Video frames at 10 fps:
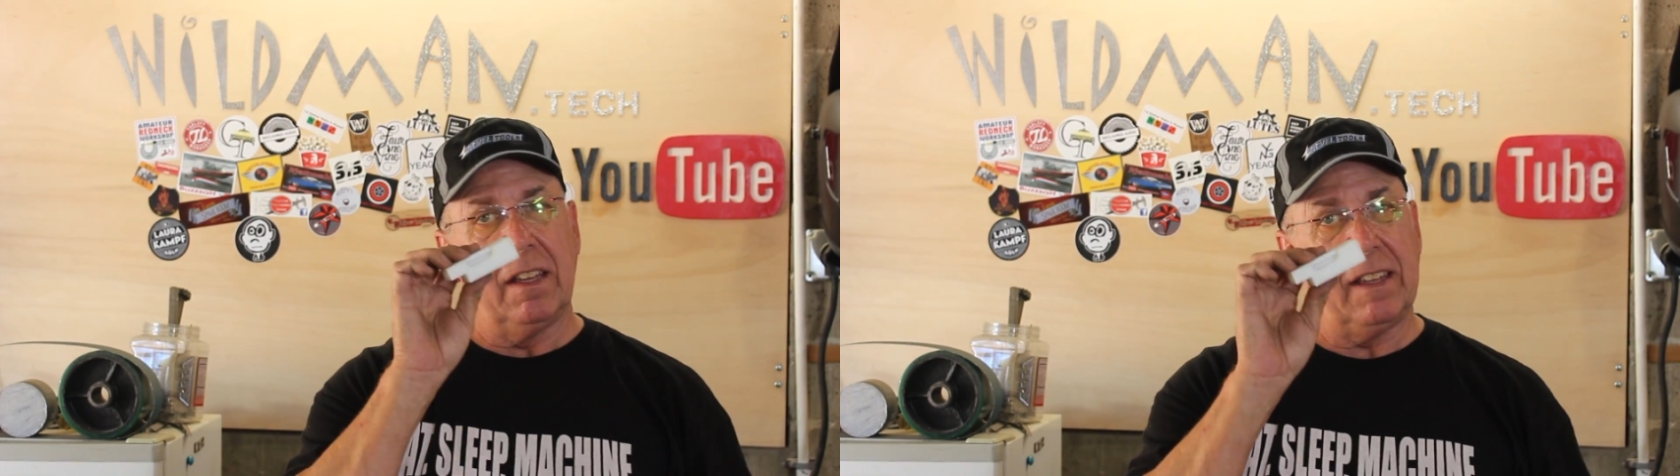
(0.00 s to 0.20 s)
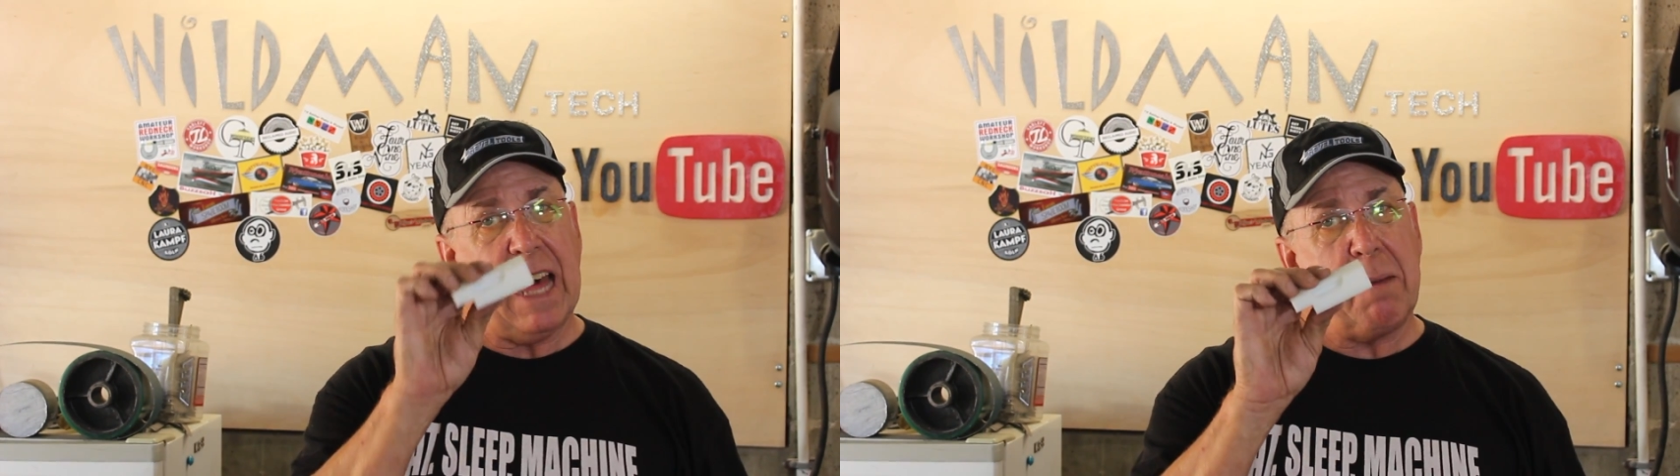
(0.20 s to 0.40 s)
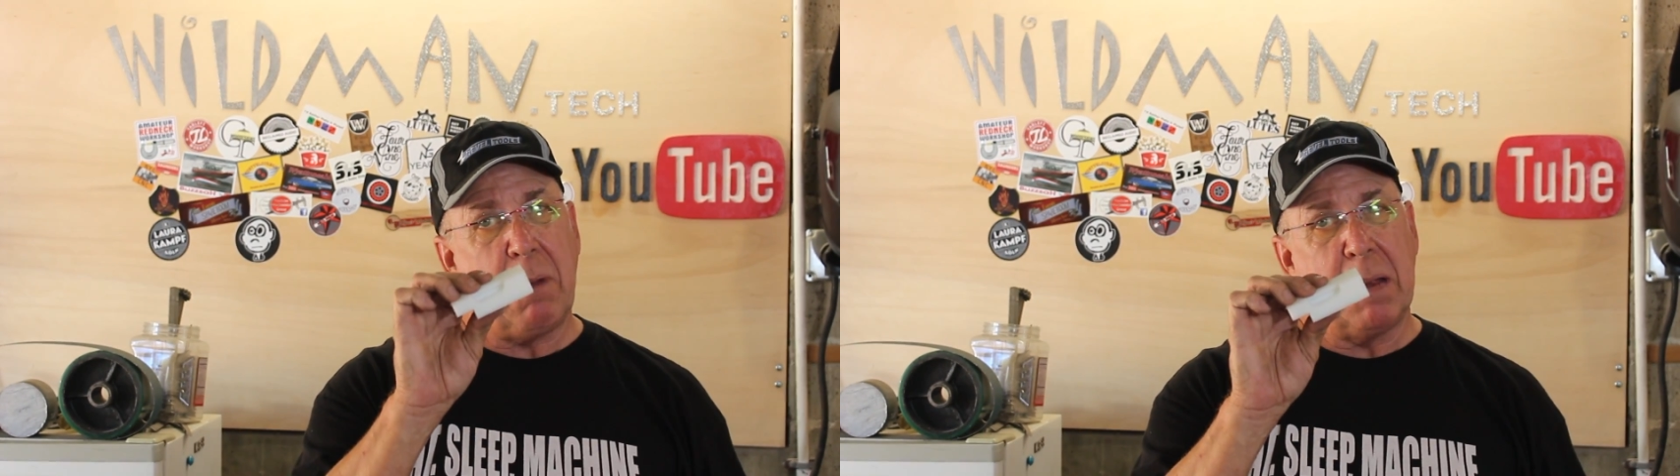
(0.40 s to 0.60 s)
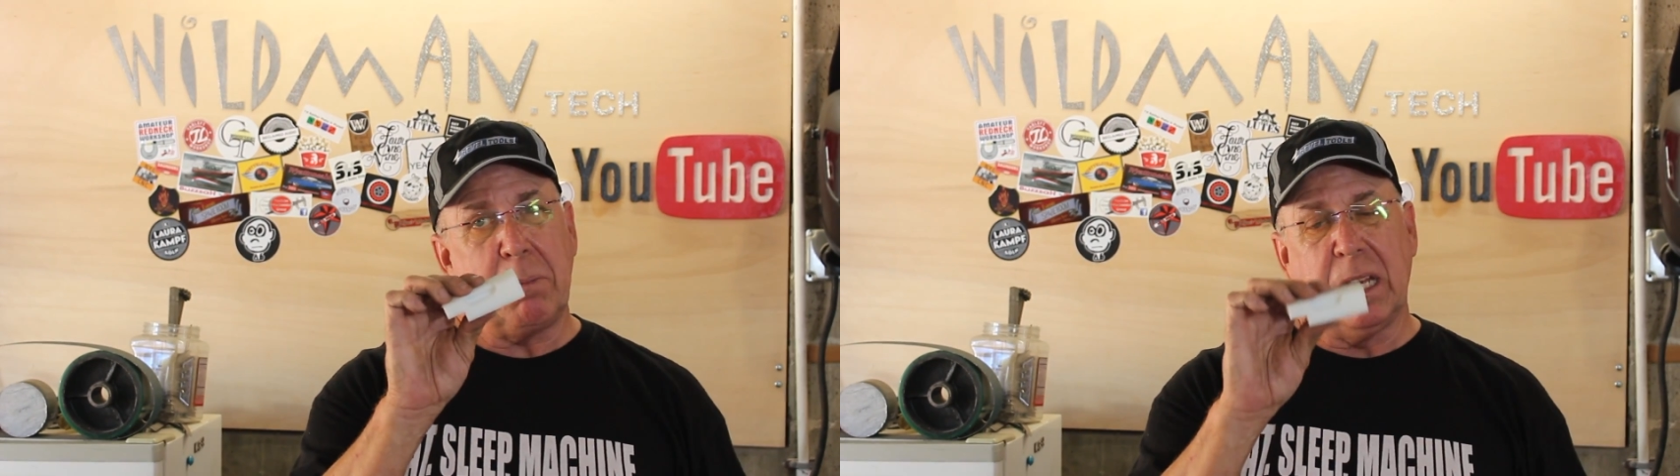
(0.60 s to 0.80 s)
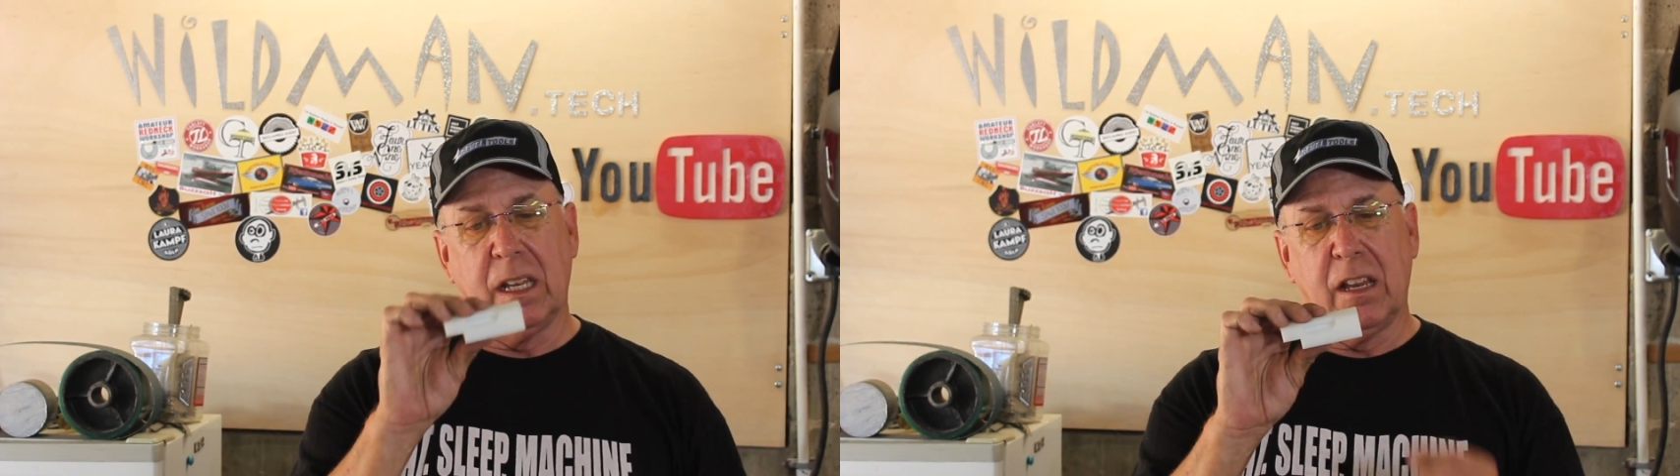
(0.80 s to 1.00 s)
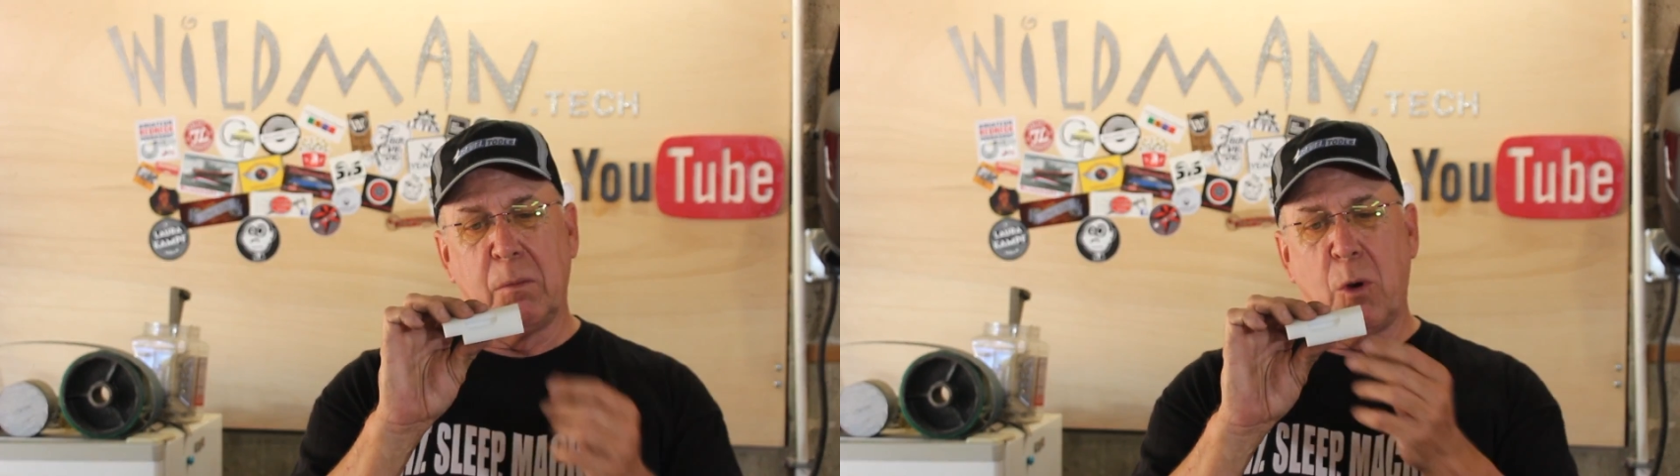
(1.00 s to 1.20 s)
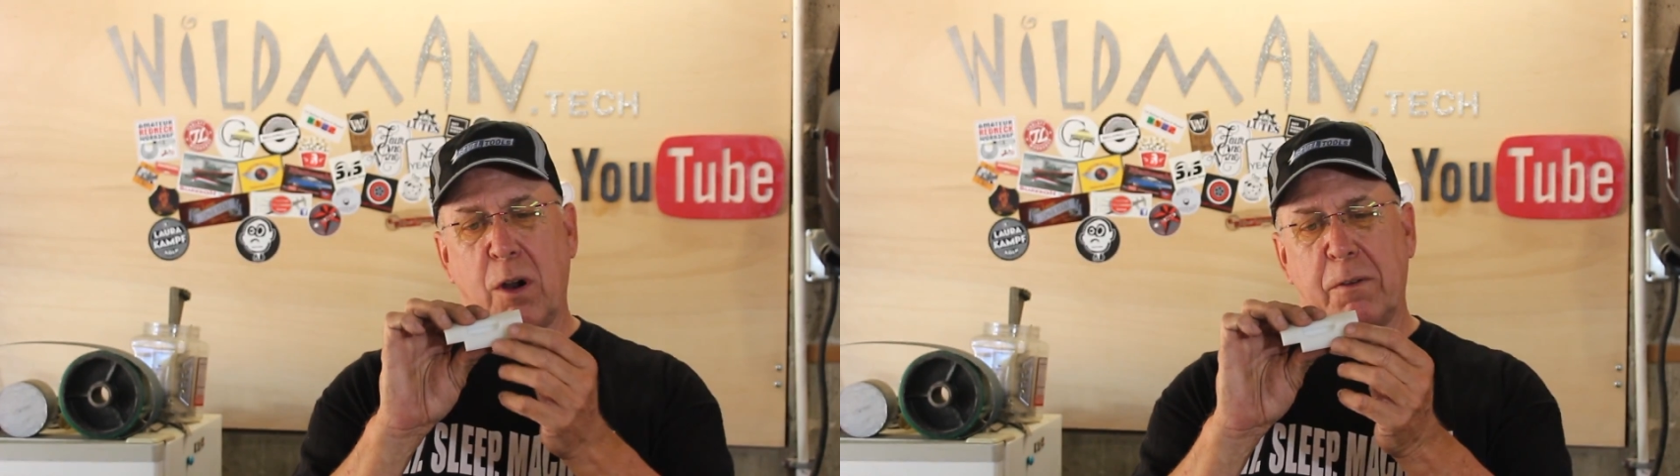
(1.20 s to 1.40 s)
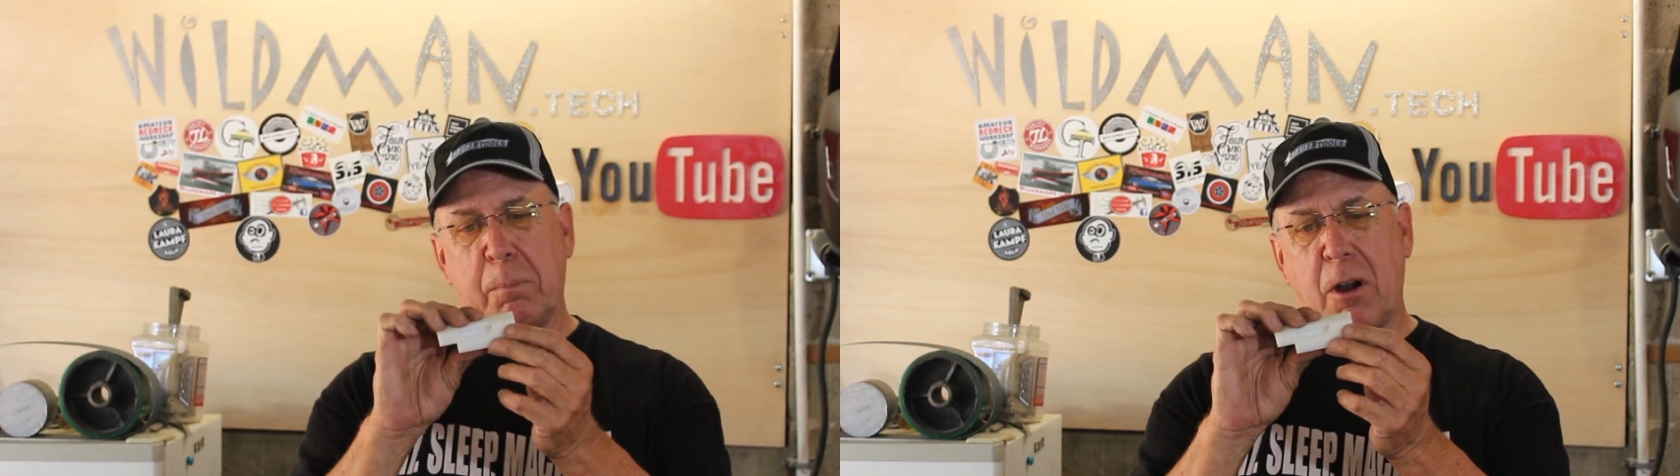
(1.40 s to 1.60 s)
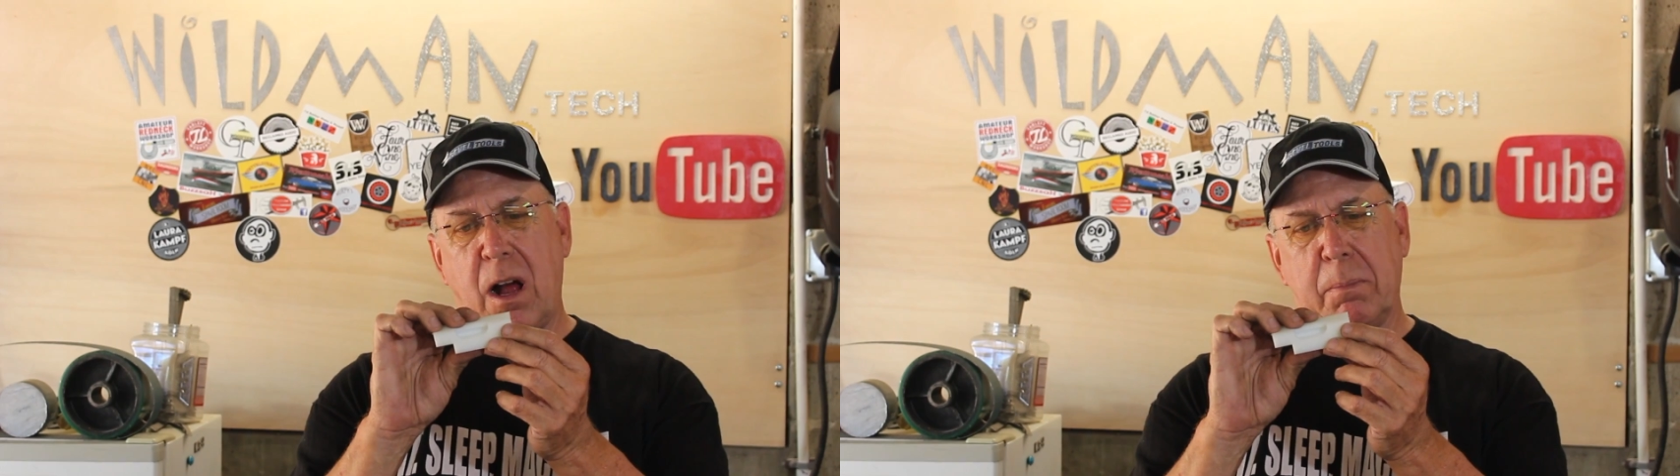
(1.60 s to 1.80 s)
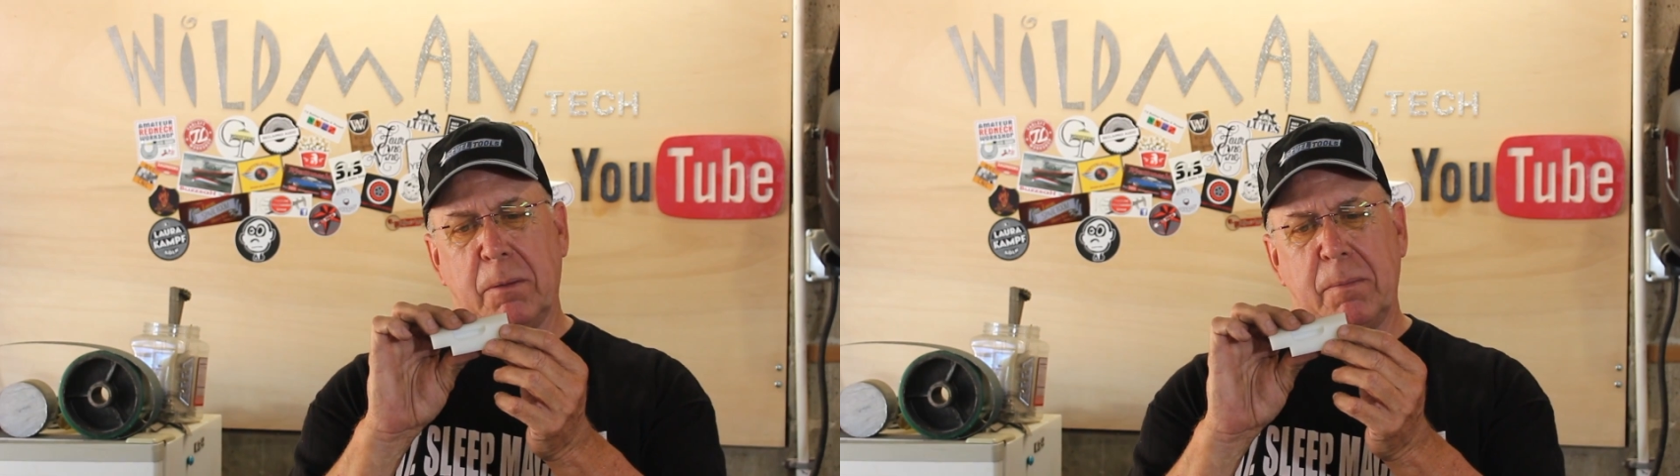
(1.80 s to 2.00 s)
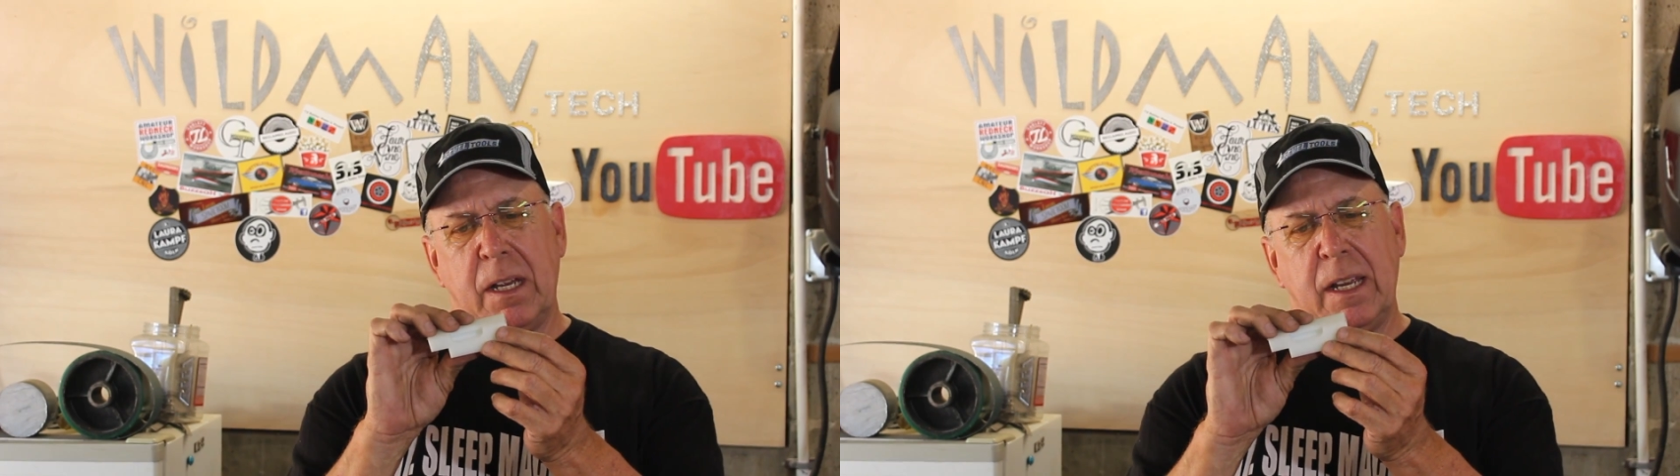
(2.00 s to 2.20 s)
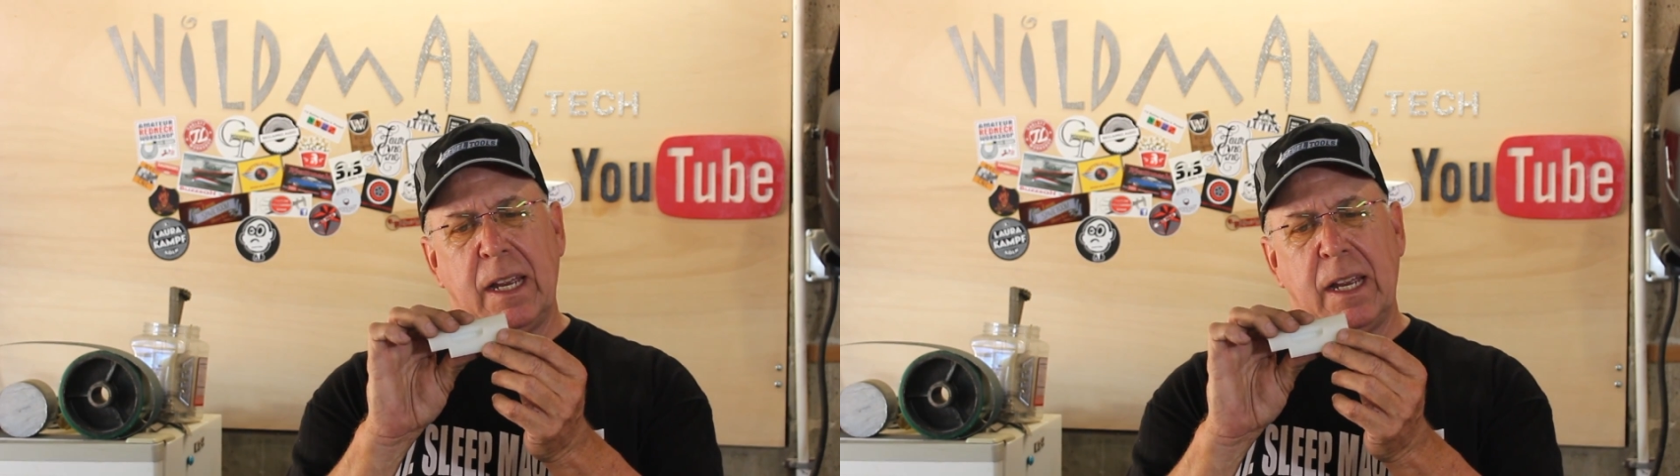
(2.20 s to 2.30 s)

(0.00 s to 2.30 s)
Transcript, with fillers: that might be a little more of a problem.